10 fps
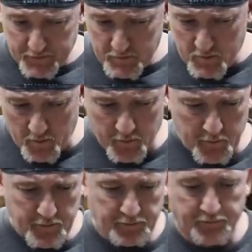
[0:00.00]
Mm.
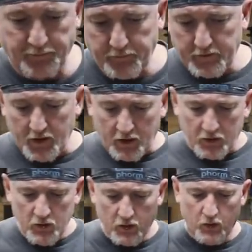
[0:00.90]

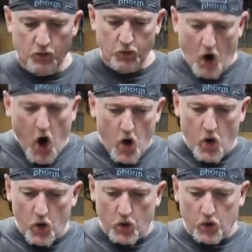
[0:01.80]

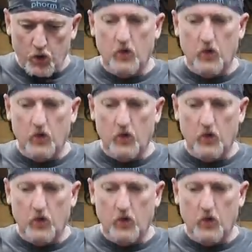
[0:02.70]
Woo!